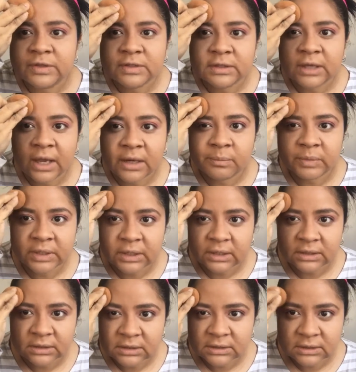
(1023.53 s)
this again
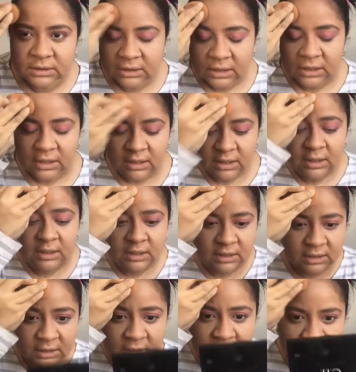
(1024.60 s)
because it